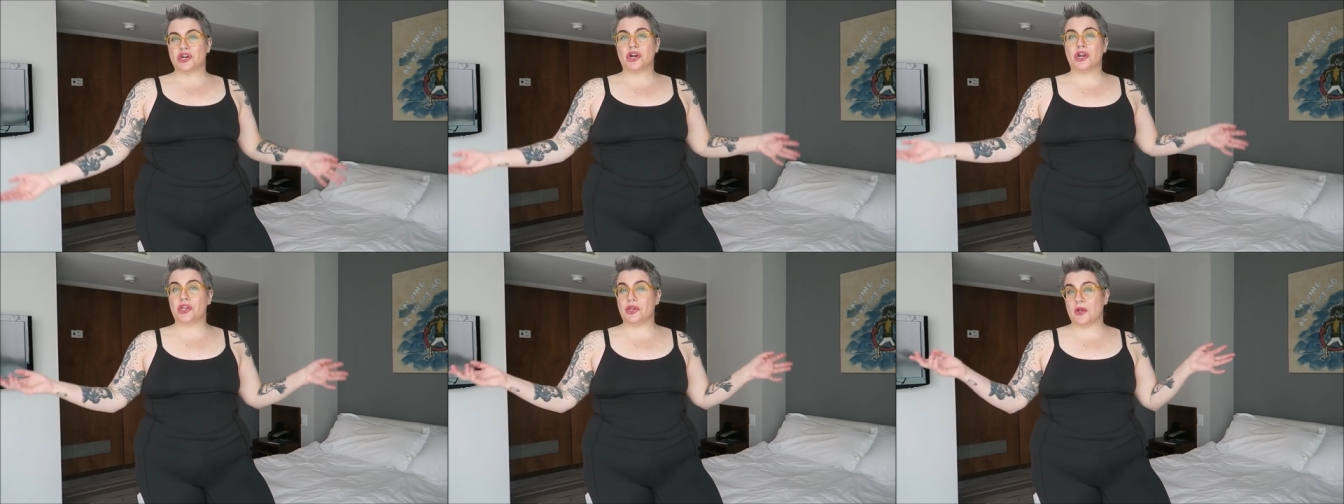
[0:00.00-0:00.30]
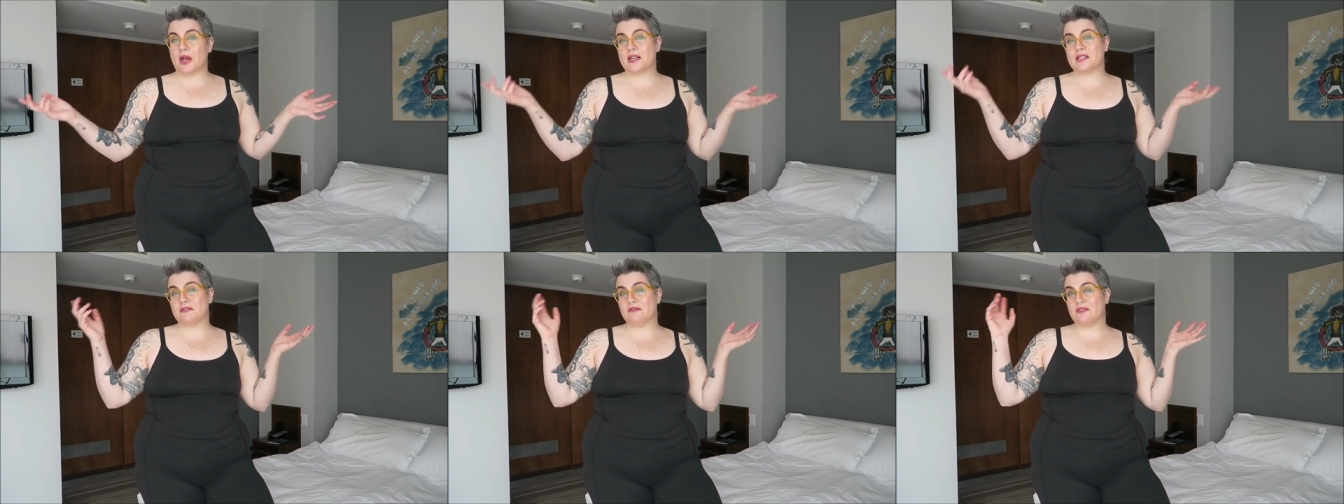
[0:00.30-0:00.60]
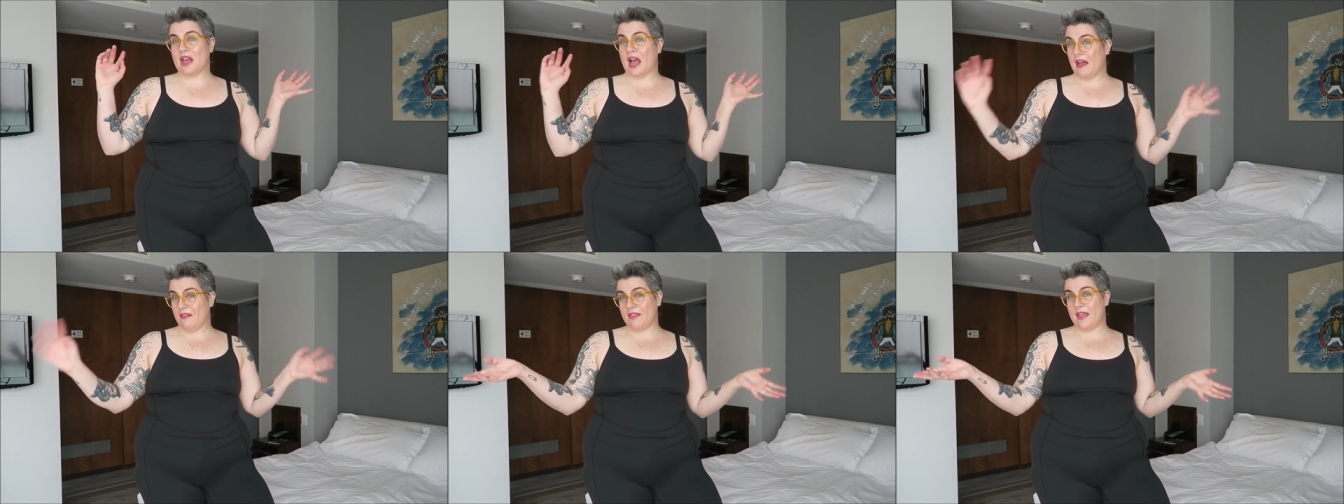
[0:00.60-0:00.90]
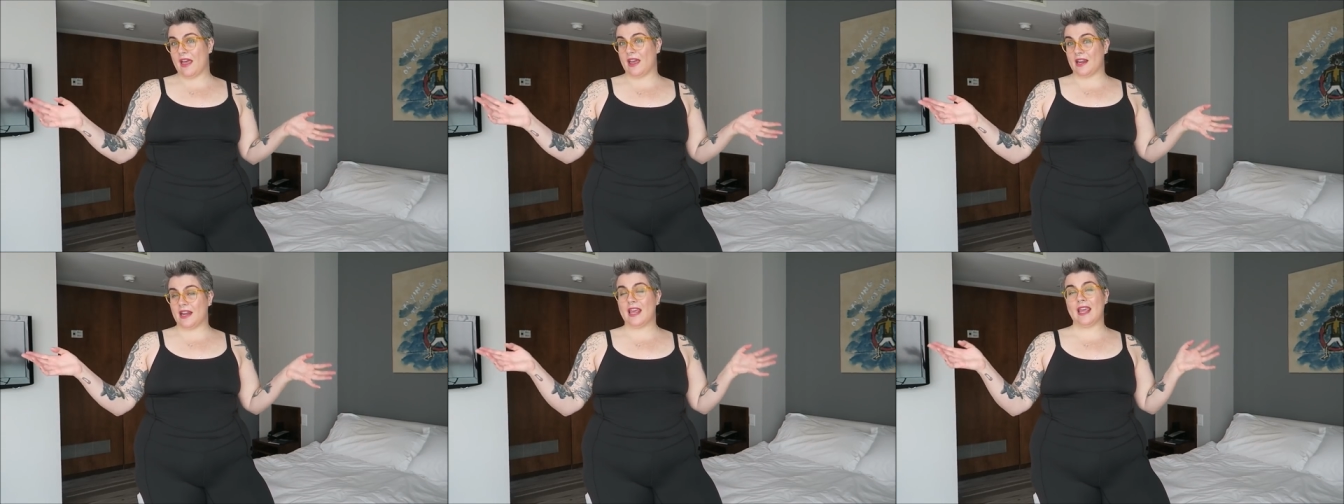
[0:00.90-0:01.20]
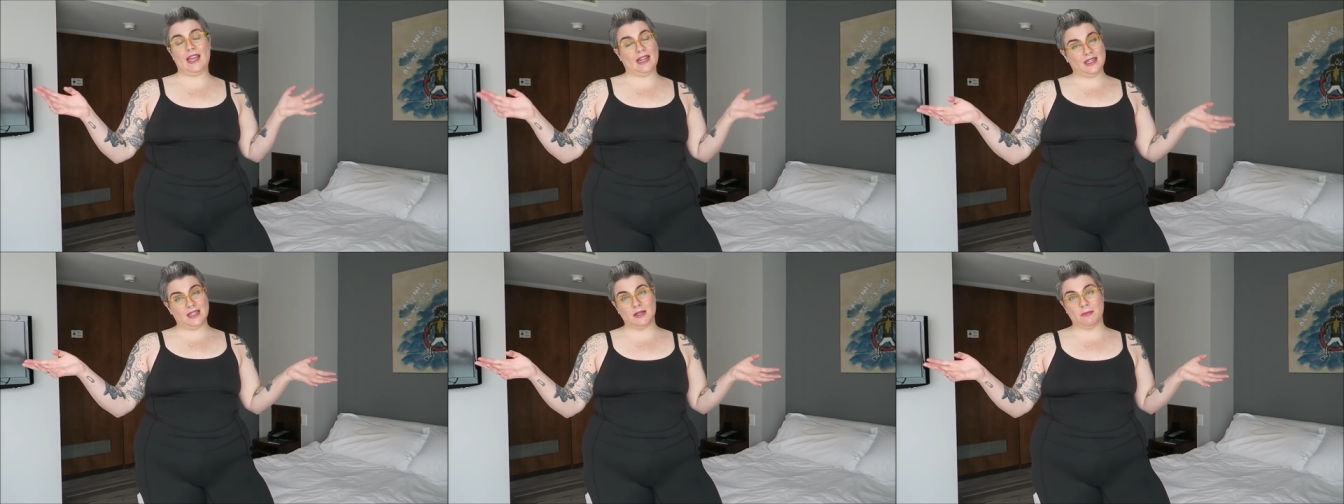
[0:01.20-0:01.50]
sure you guys got that
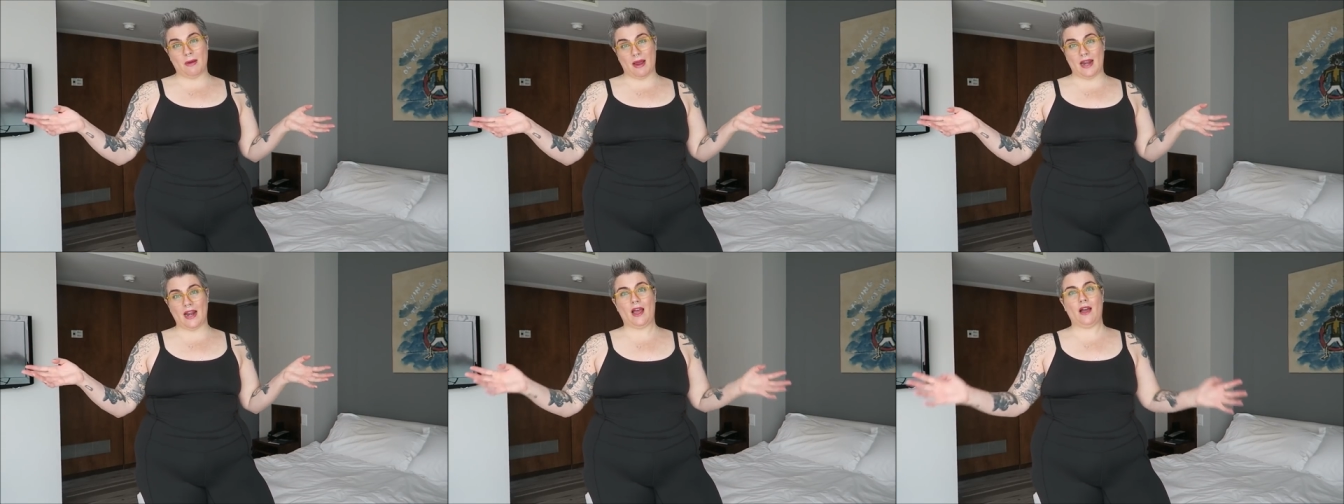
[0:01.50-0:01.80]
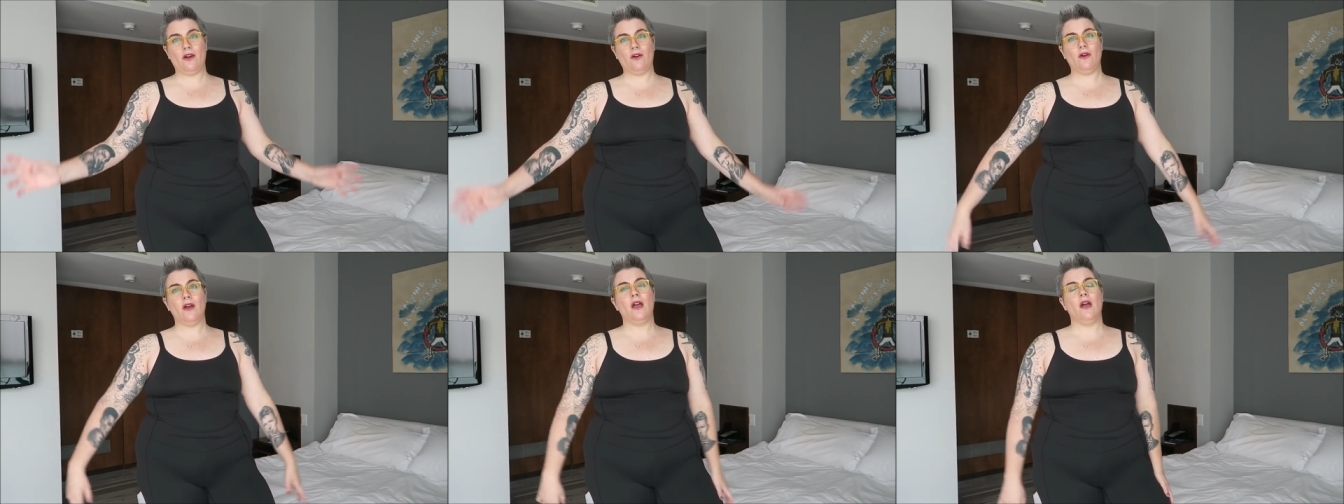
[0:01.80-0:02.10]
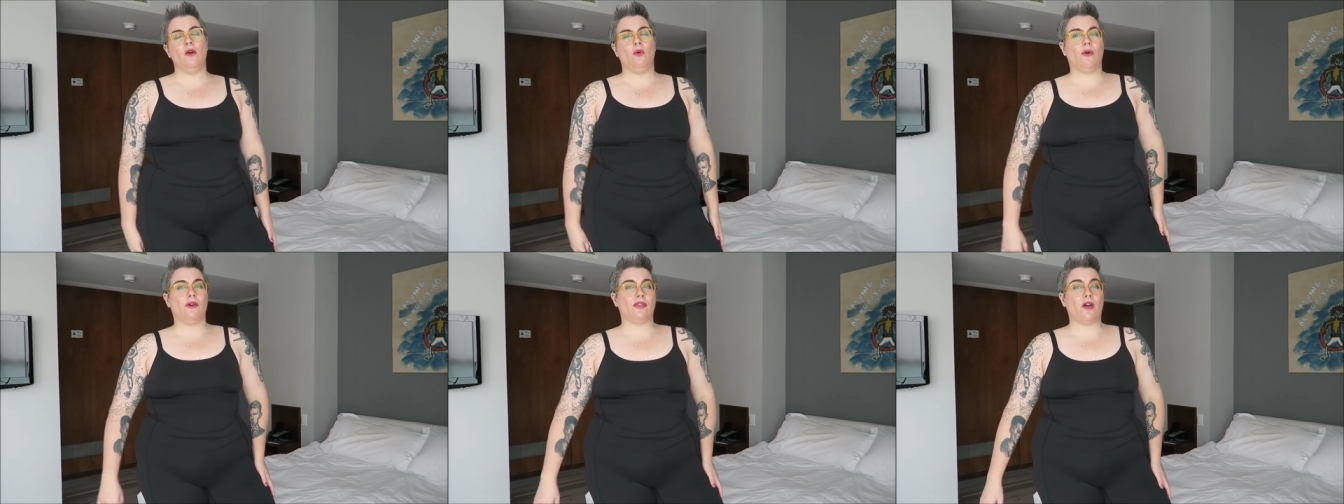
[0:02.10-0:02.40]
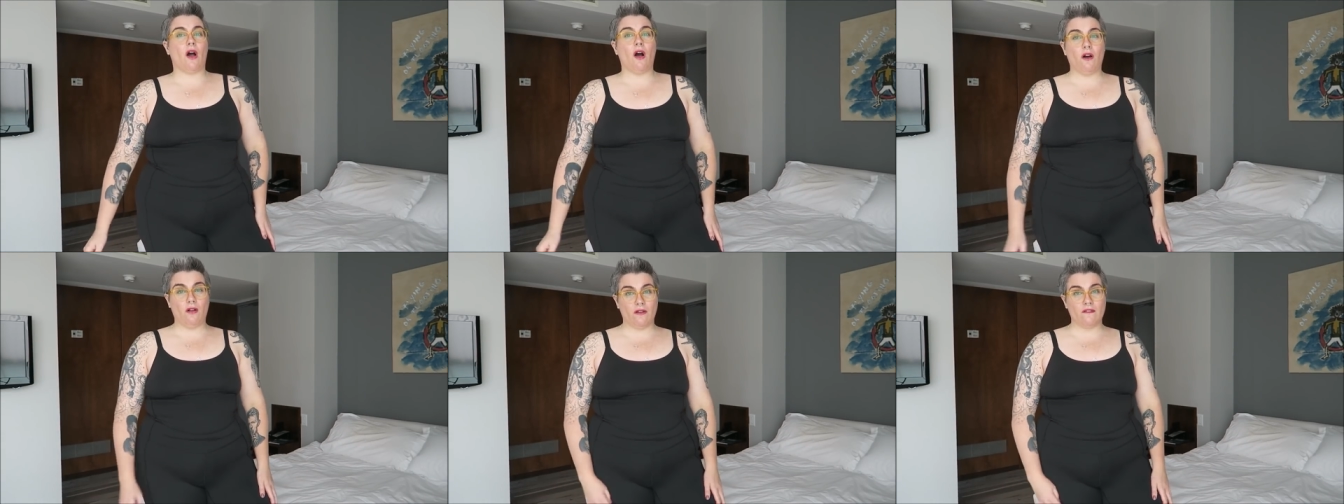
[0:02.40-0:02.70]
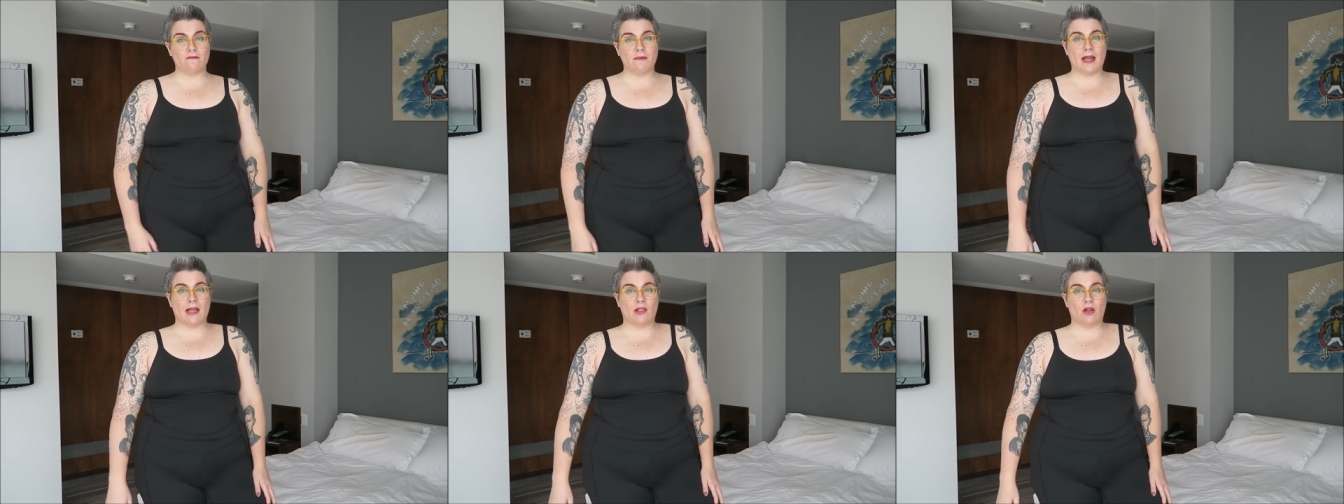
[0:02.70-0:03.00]
hint, by now with all
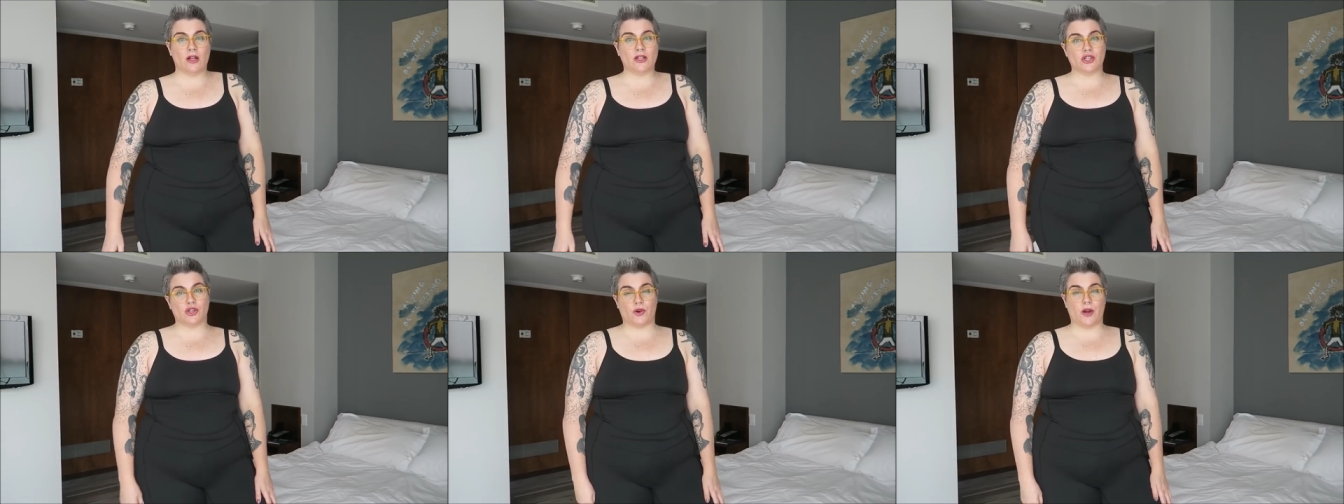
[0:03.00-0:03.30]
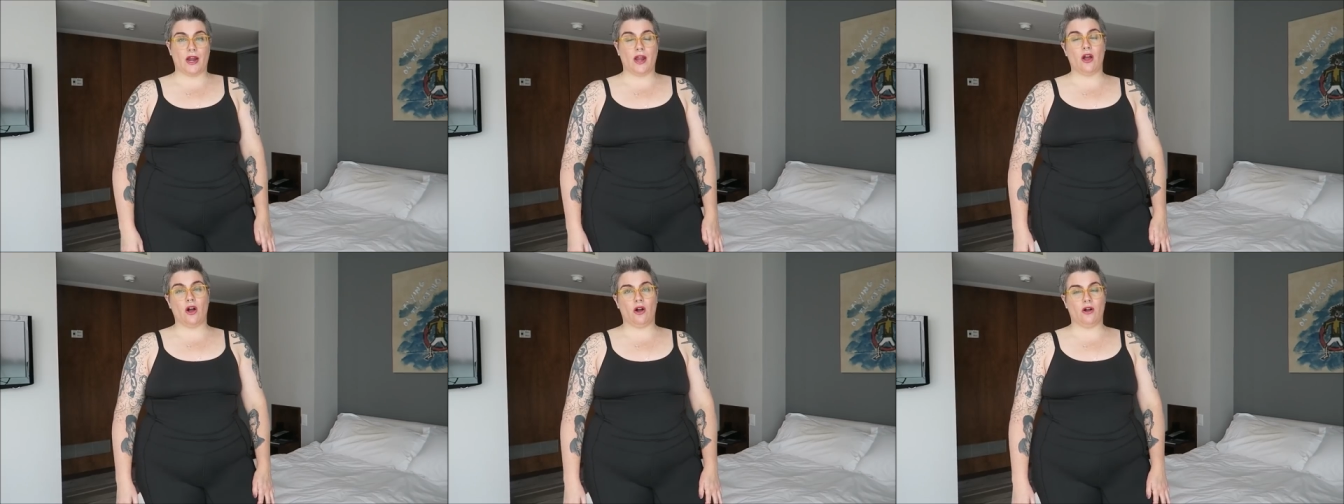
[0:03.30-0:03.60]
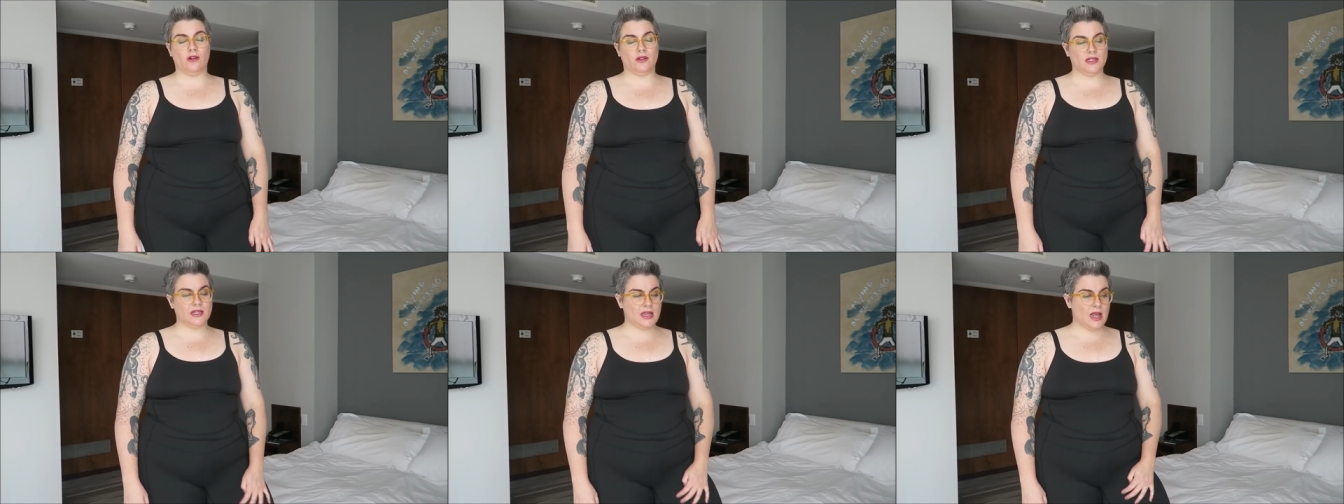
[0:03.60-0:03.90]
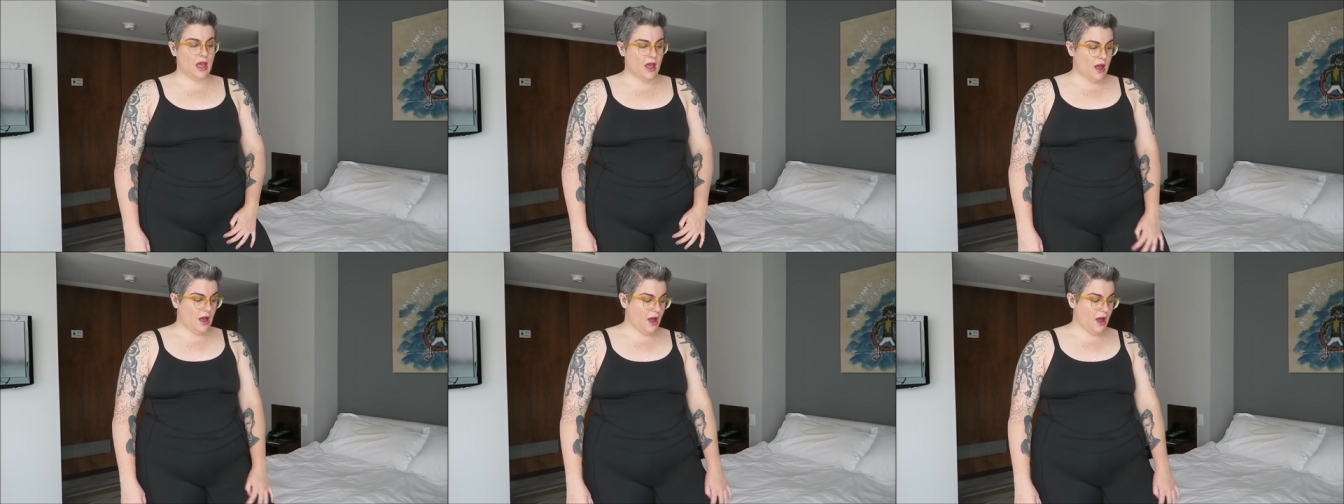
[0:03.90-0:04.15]
of my lingerie hauls.